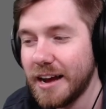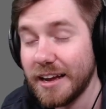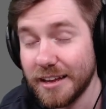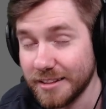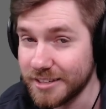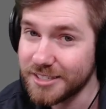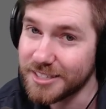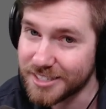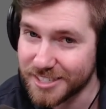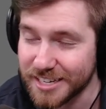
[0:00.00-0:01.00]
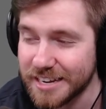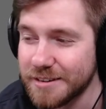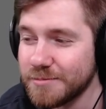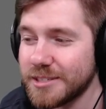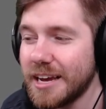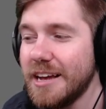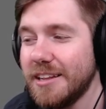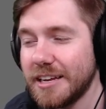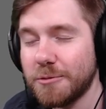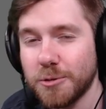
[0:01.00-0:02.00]
at least it seems,
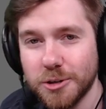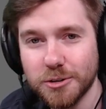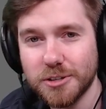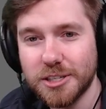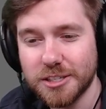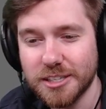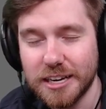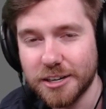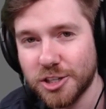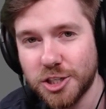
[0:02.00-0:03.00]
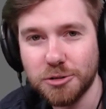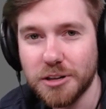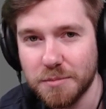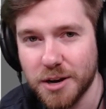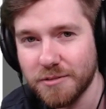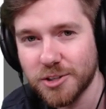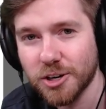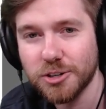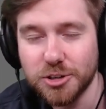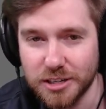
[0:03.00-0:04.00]
like where you're just like shooting the butt of a
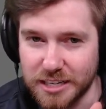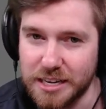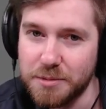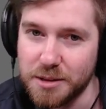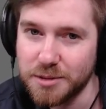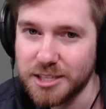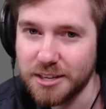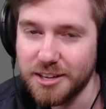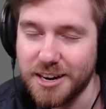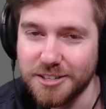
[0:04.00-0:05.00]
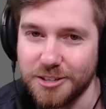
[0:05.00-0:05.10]
charger and keeping them stun locked,